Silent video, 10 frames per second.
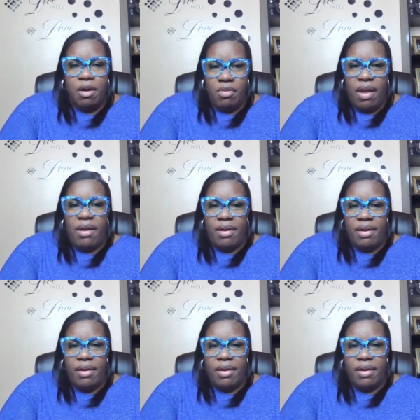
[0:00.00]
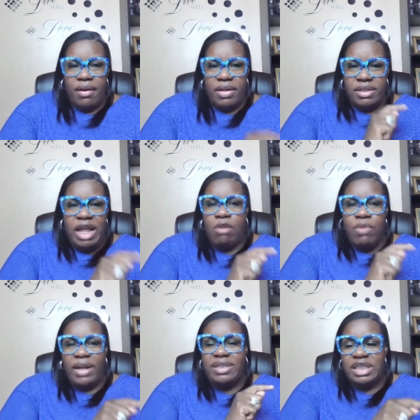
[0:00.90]
Okay? It's not
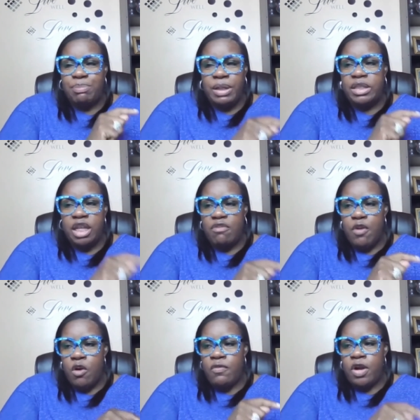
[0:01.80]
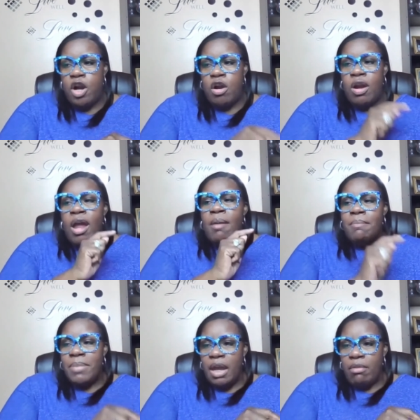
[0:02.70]
right to speak death over her
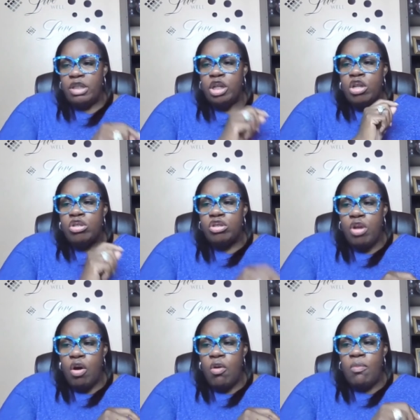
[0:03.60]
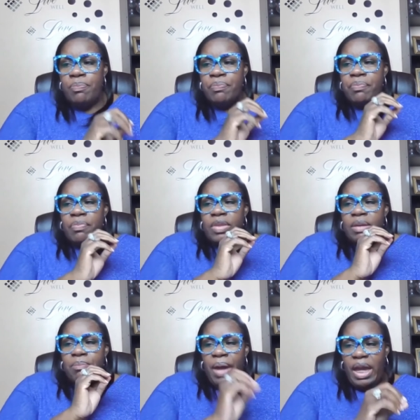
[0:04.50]
marriage. So
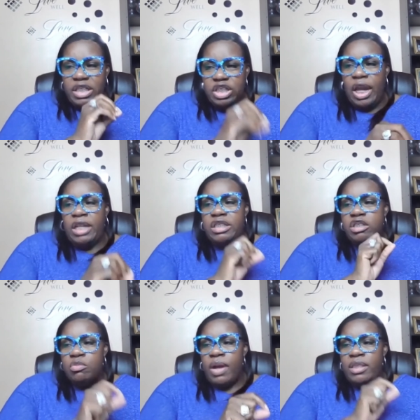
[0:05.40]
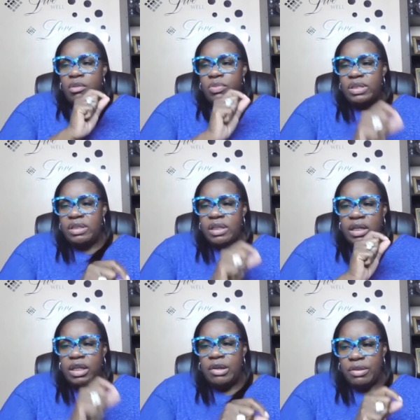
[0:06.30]
pain changes the way that we see
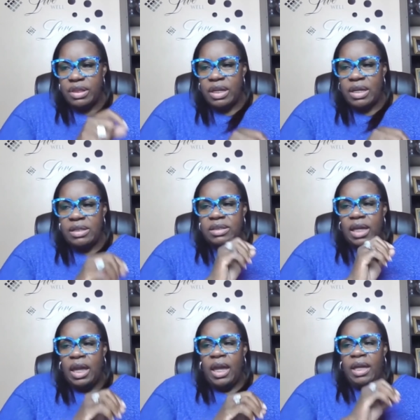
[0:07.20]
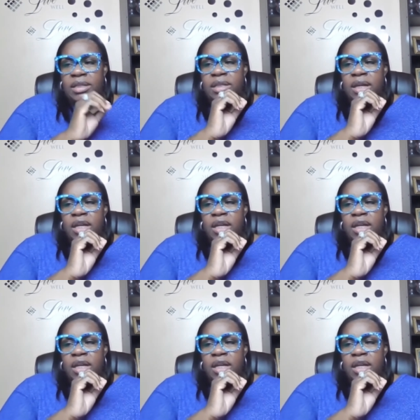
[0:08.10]
and hear things. And,